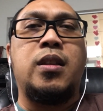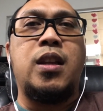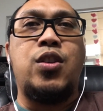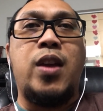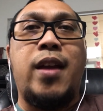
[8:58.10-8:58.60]

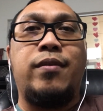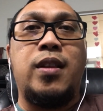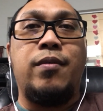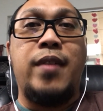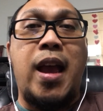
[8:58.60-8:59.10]
Then you have
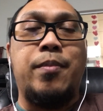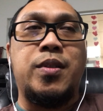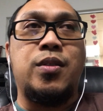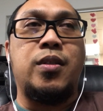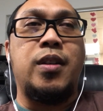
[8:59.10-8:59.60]
the
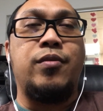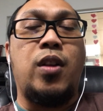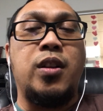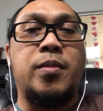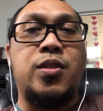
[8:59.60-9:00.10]
VAPS or the
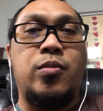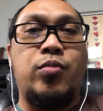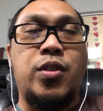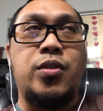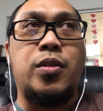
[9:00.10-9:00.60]
volumetric
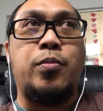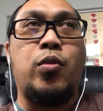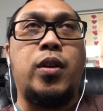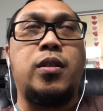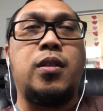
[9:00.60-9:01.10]
pressure
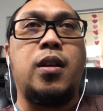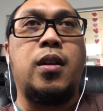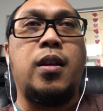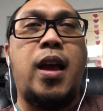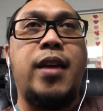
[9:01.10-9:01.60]
support,
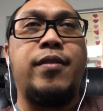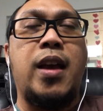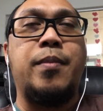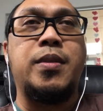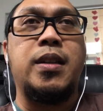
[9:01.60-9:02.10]
uh,
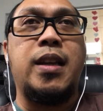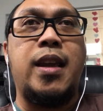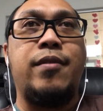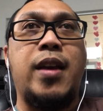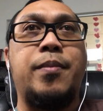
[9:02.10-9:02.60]
IVAPS and
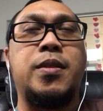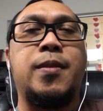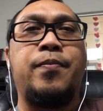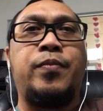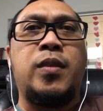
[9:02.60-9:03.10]
AVAPS.
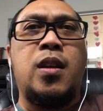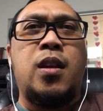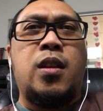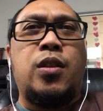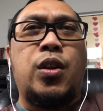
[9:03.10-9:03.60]

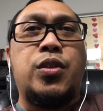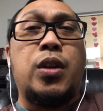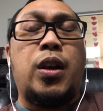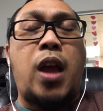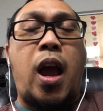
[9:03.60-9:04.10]
There's
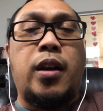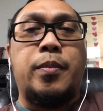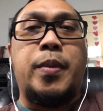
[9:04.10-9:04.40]
a lot of